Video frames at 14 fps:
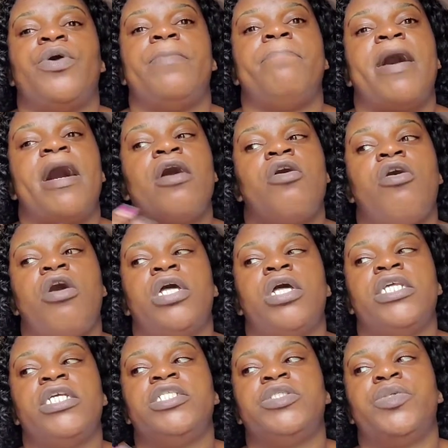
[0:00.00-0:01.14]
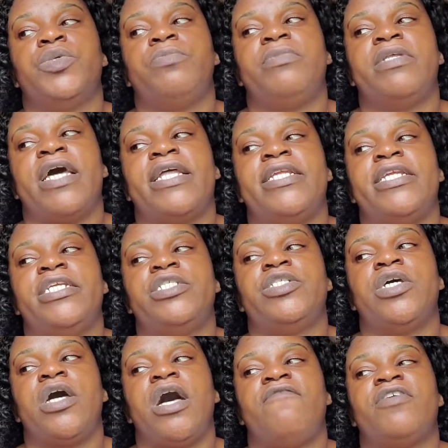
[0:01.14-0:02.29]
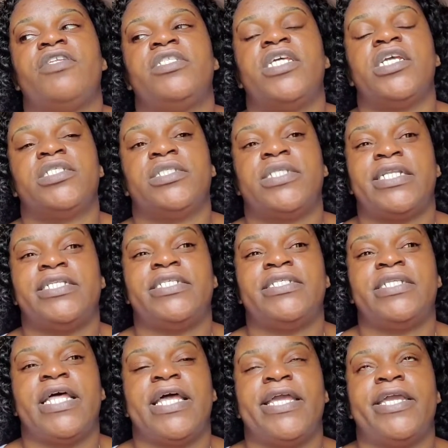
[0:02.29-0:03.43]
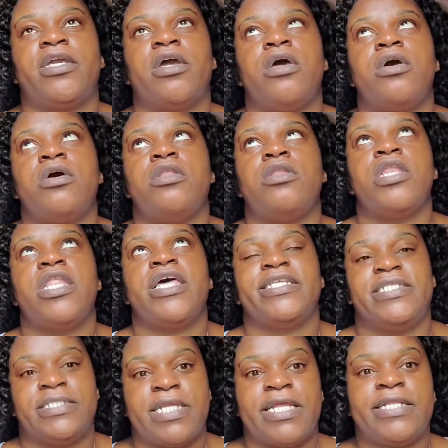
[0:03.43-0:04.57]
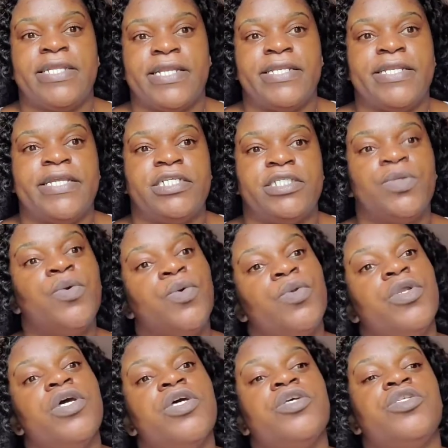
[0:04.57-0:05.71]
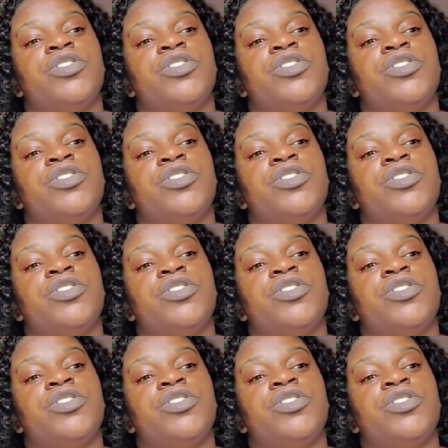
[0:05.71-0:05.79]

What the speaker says: Went back on, they told me I need to have a test that is like less than 10 days old.